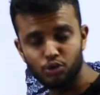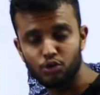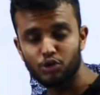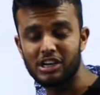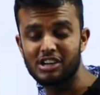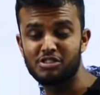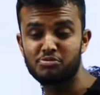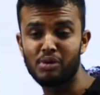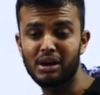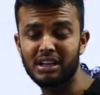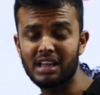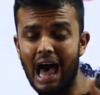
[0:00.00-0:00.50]

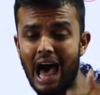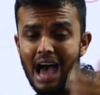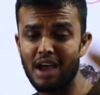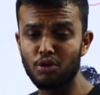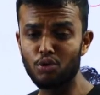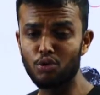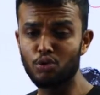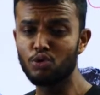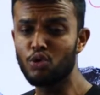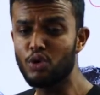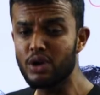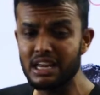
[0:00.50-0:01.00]
students, but I
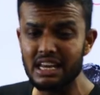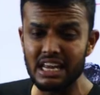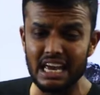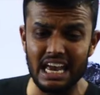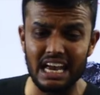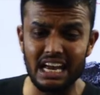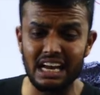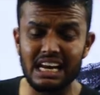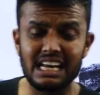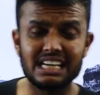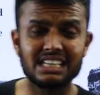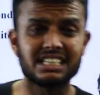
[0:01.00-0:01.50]
don't know in
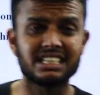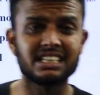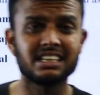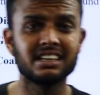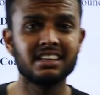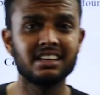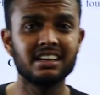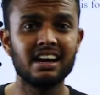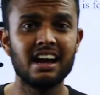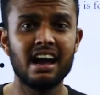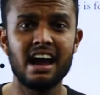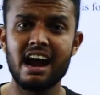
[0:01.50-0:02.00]
English.
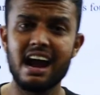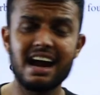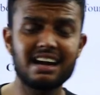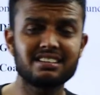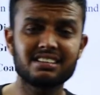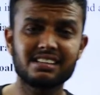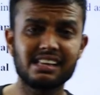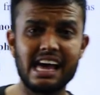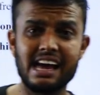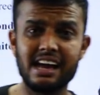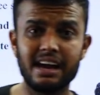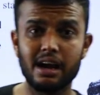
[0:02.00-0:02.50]

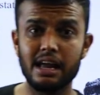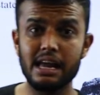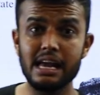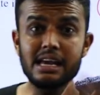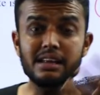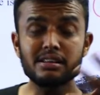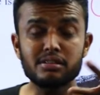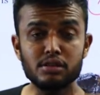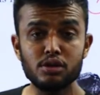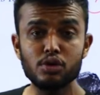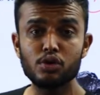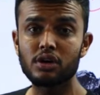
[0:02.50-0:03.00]
It's like,
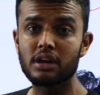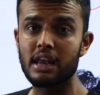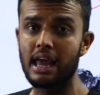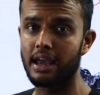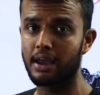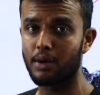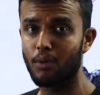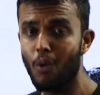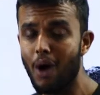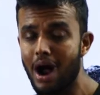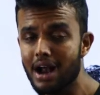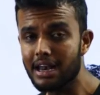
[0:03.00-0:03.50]
it look
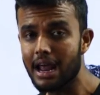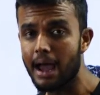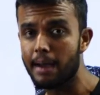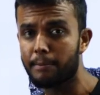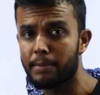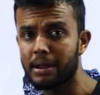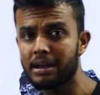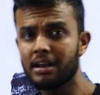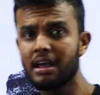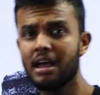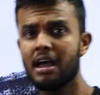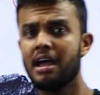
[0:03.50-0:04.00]
like what
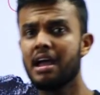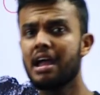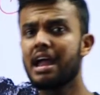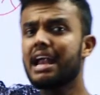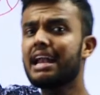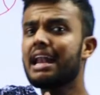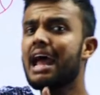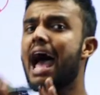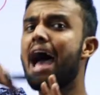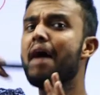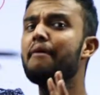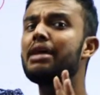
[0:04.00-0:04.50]
happened,
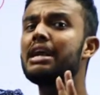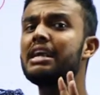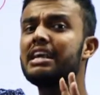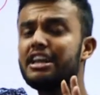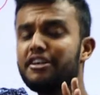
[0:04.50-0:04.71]
it have a